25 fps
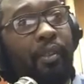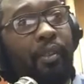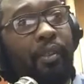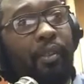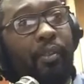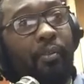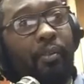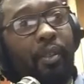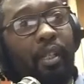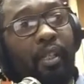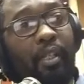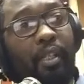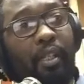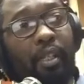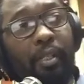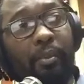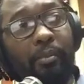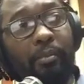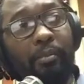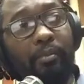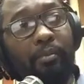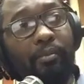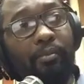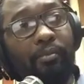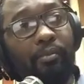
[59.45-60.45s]
But
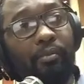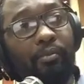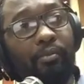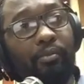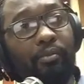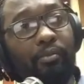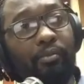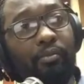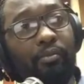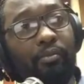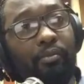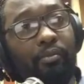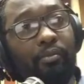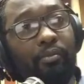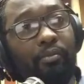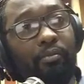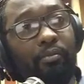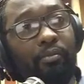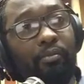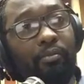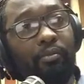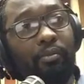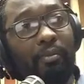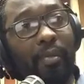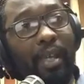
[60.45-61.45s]

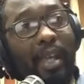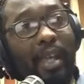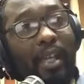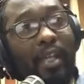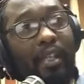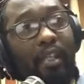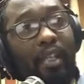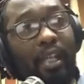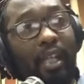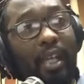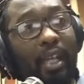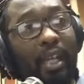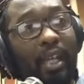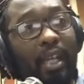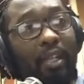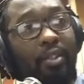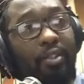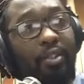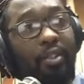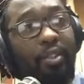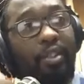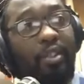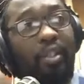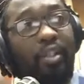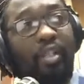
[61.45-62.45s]
by and
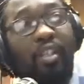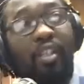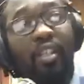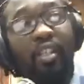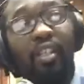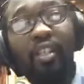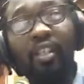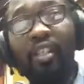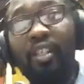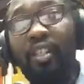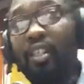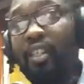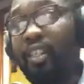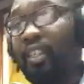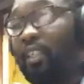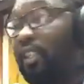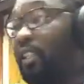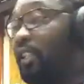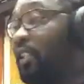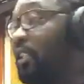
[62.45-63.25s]
large, it